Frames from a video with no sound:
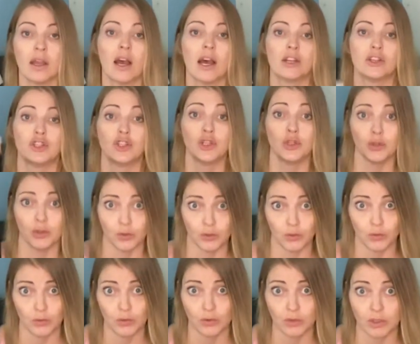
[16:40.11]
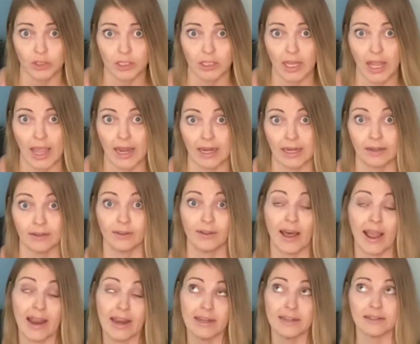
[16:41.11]
attuned and
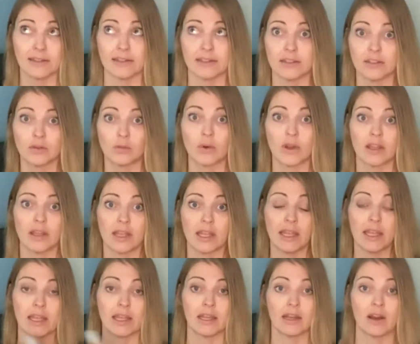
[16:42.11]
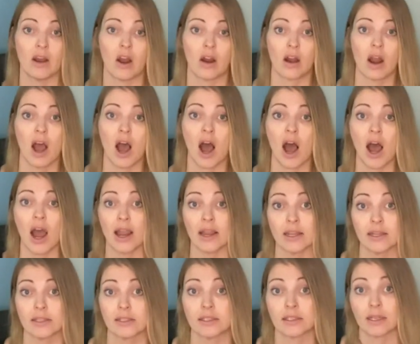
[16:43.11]
enlightened within our
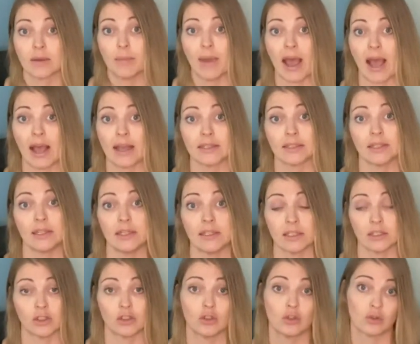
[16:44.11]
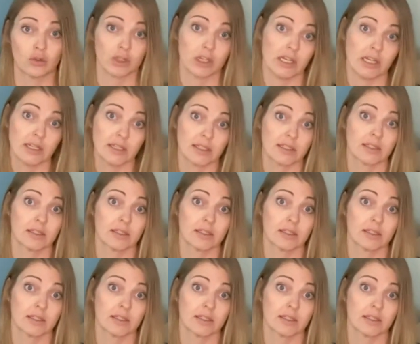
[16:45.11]
highest capacities and degrees.